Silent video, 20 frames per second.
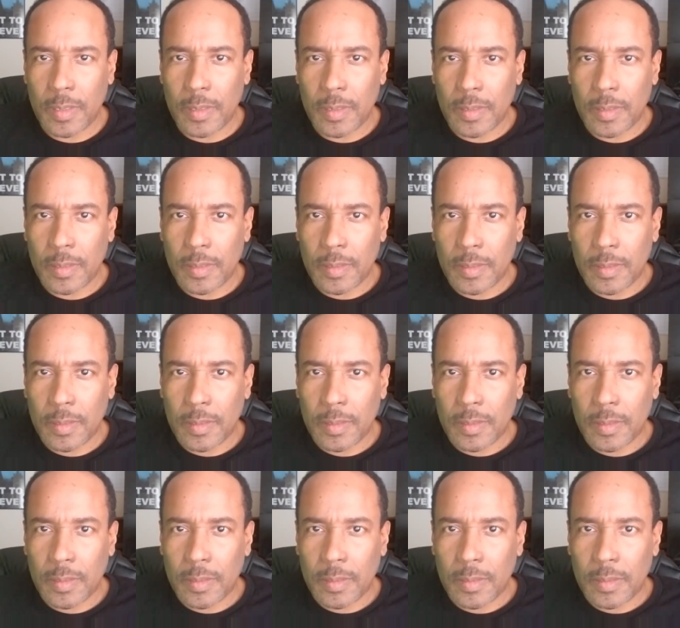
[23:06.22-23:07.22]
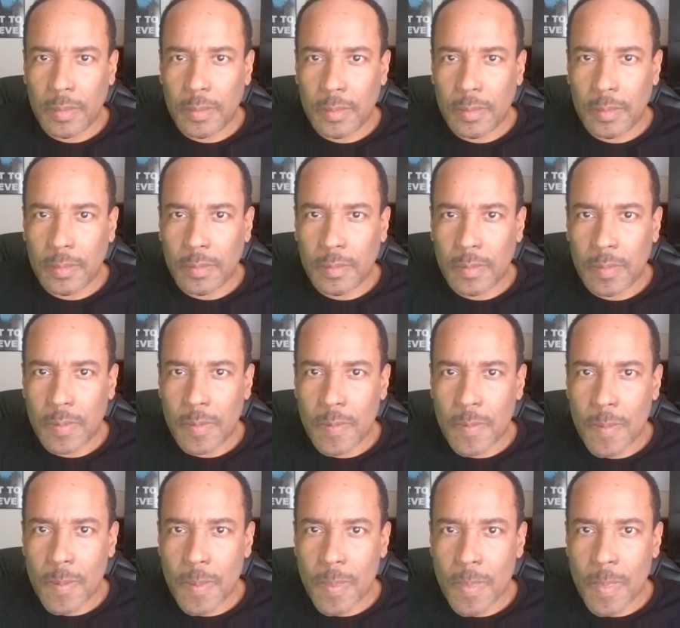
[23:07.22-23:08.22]

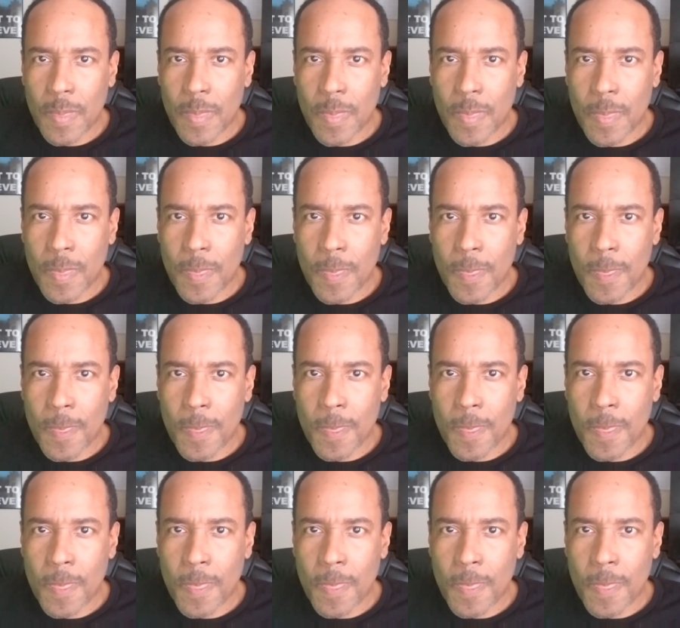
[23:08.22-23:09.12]
(no one is talking)